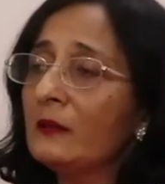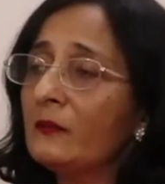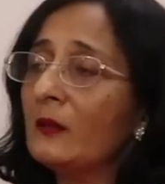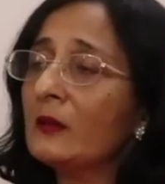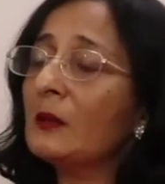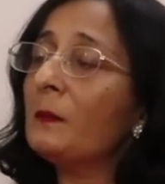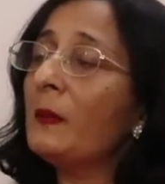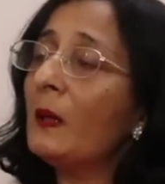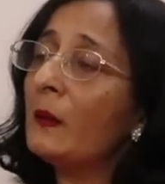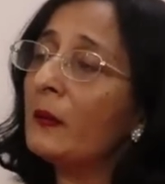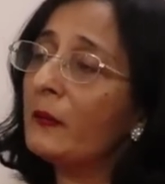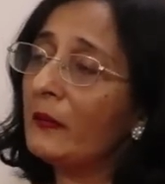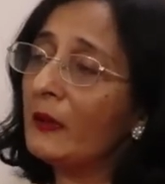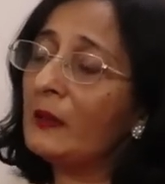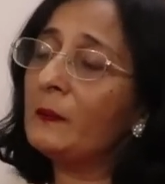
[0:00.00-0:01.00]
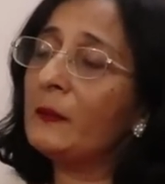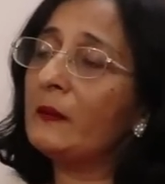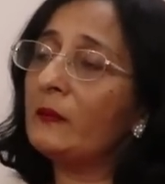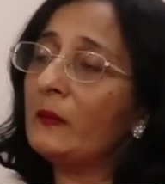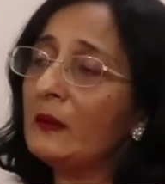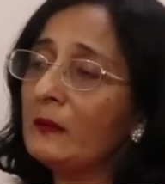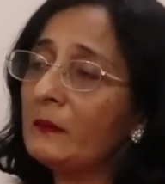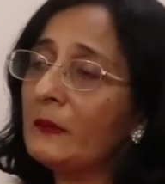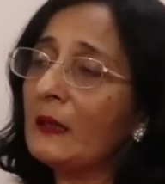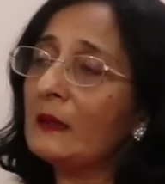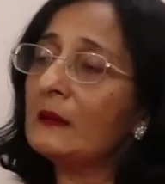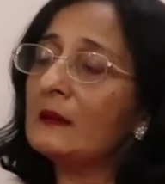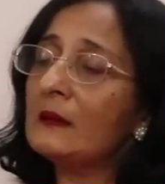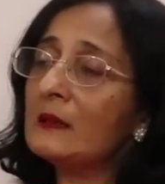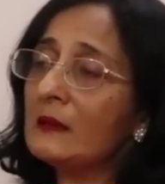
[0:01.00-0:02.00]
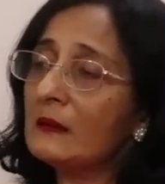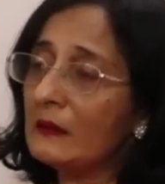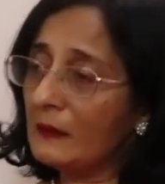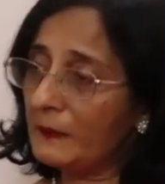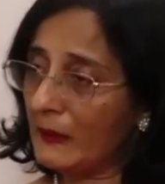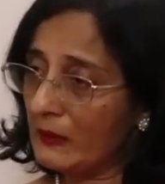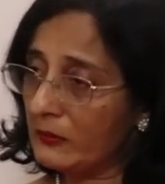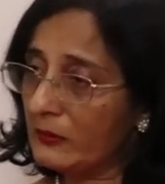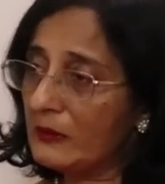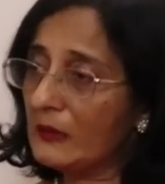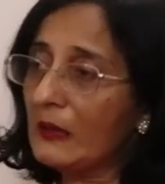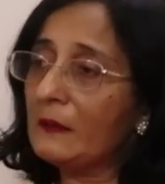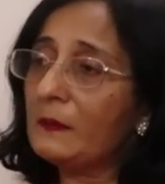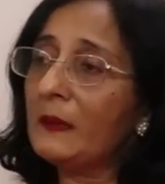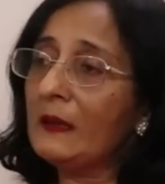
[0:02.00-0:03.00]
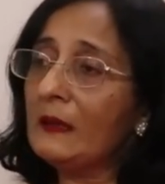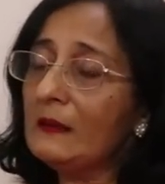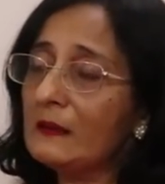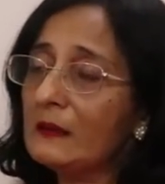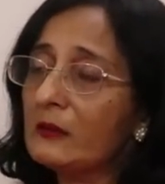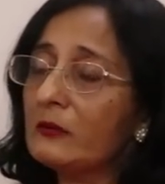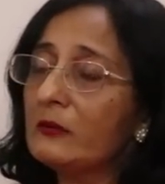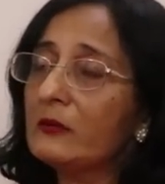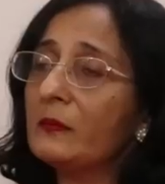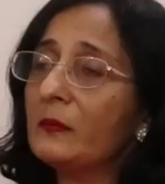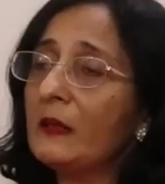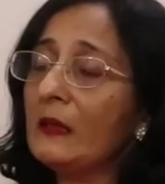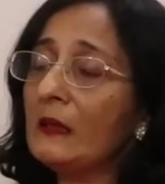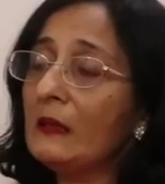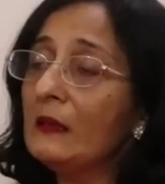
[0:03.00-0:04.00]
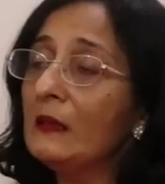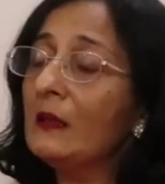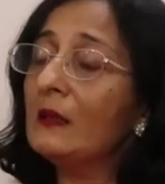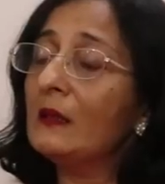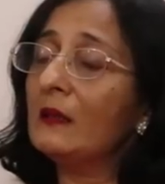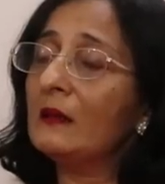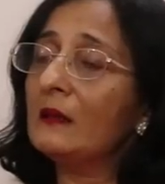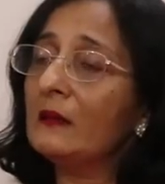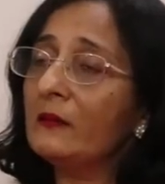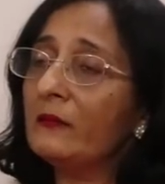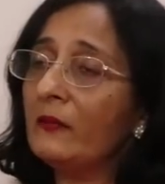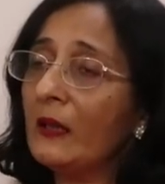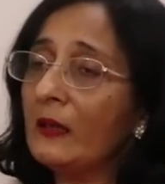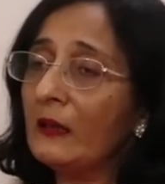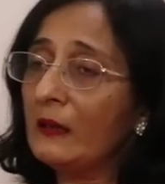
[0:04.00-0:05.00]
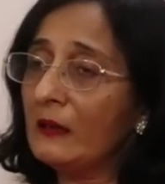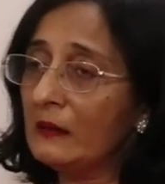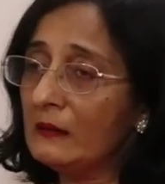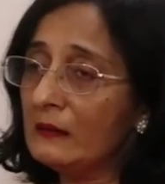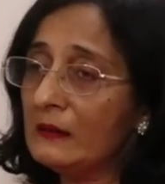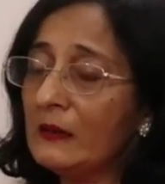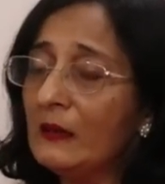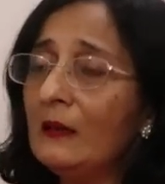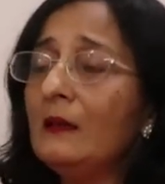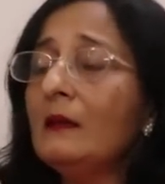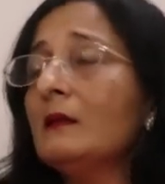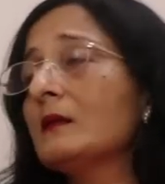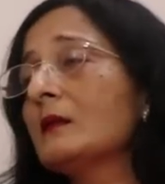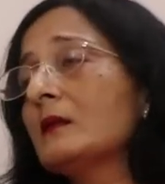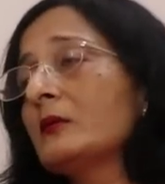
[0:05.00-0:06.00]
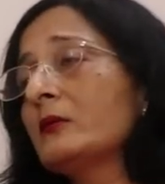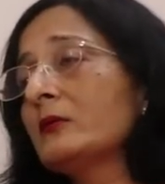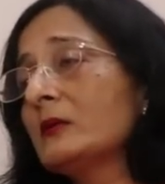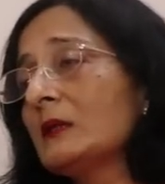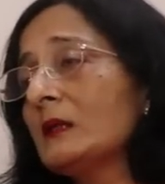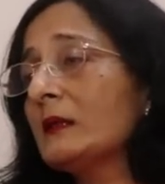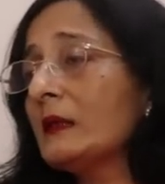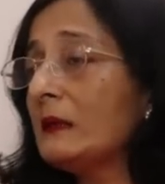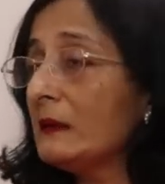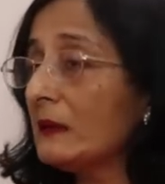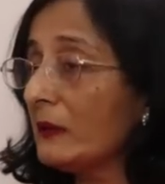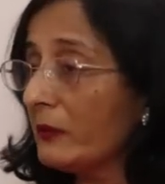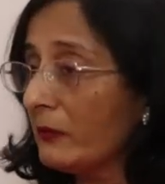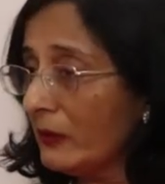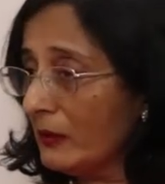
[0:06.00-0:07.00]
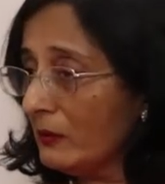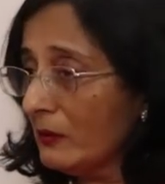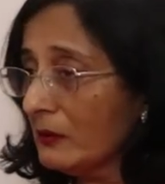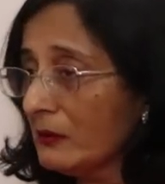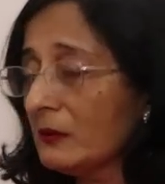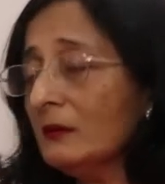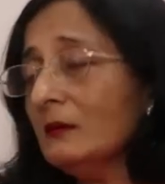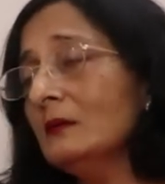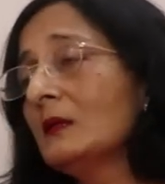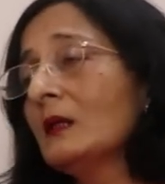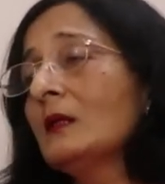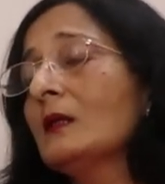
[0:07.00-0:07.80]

for the power trade between Bangladesh and Nepal to take place. It could be via India, using the Indian grid also.